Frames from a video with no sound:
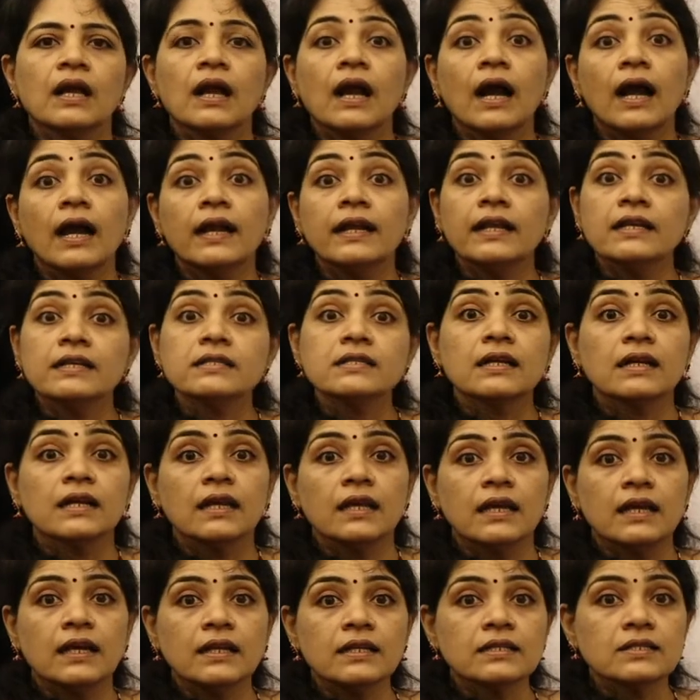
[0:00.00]
Idea is
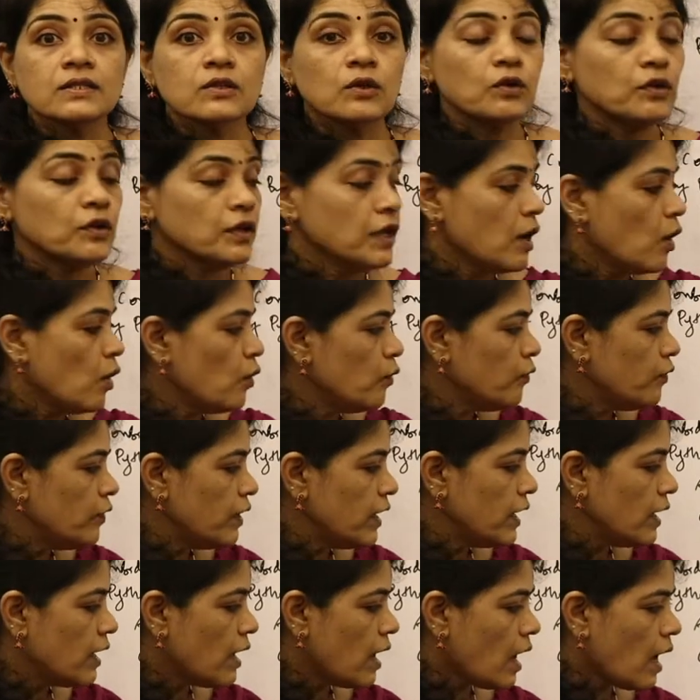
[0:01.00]
clear. So now
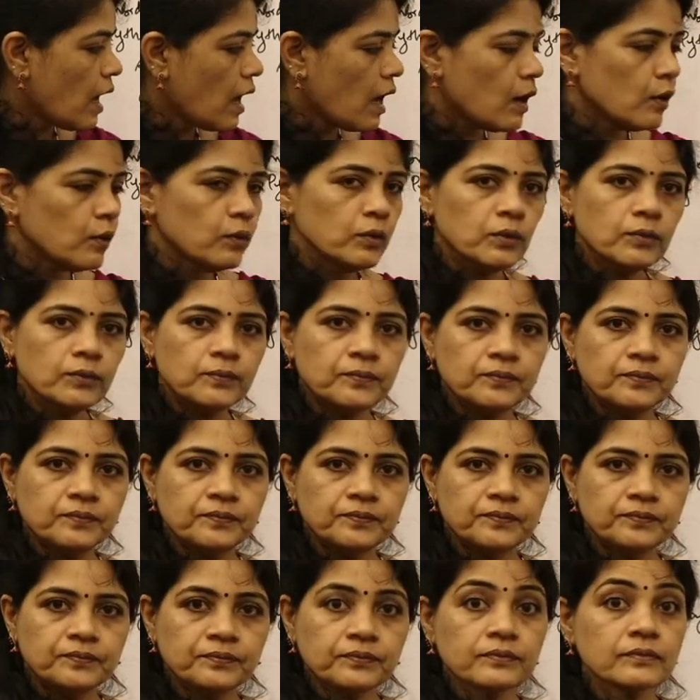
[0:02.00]
we have
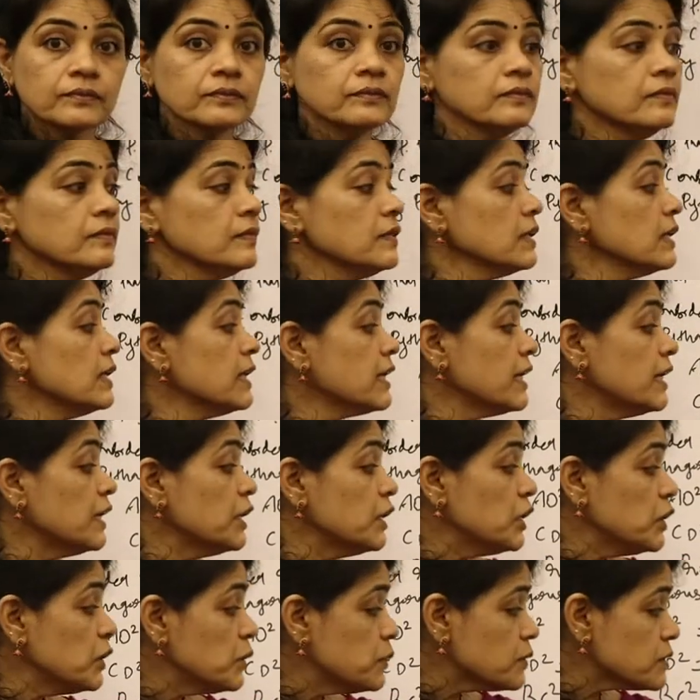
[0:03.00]

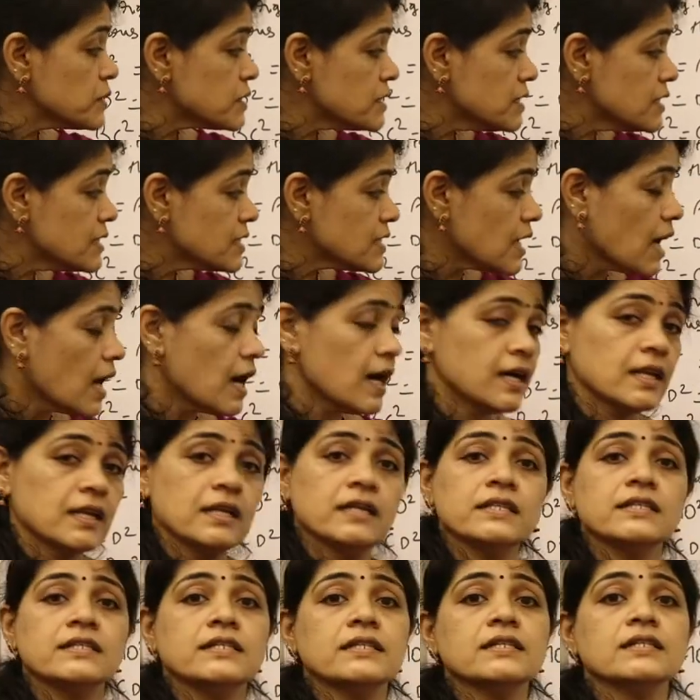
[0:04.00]
reduced this
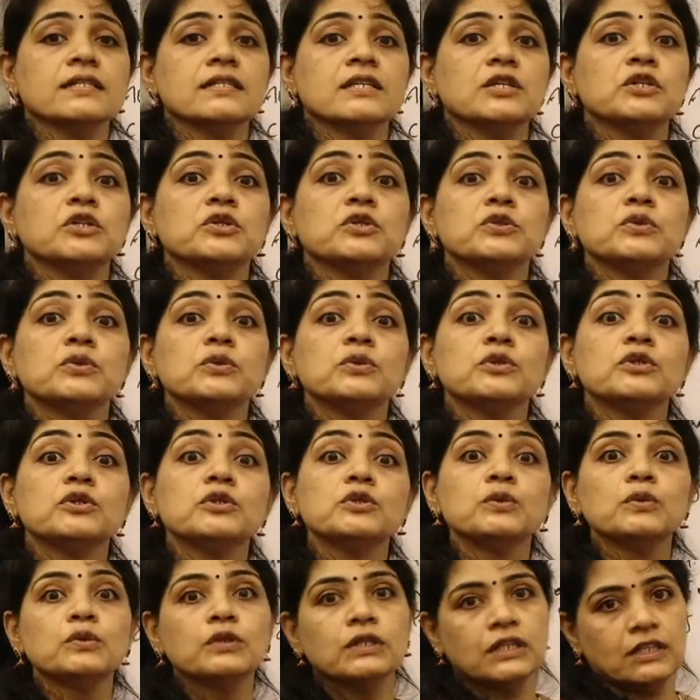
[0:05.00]
RHS into
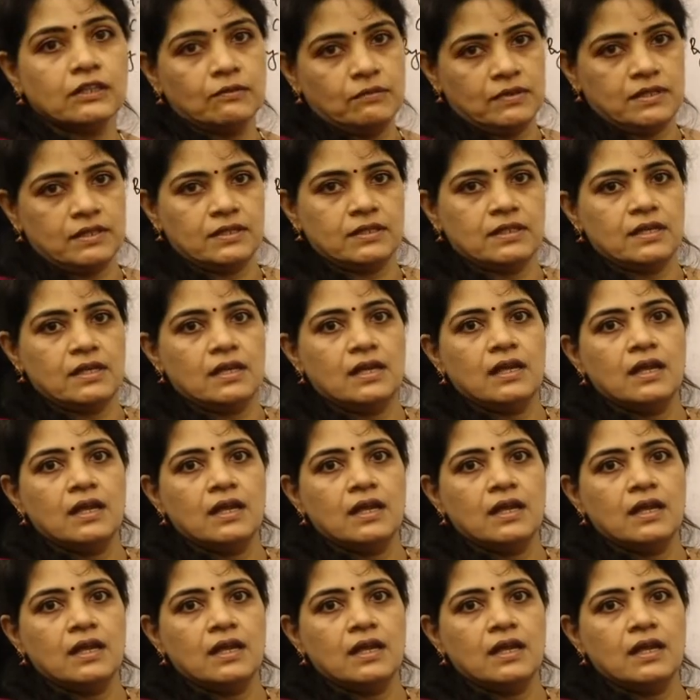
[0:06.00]
two terms.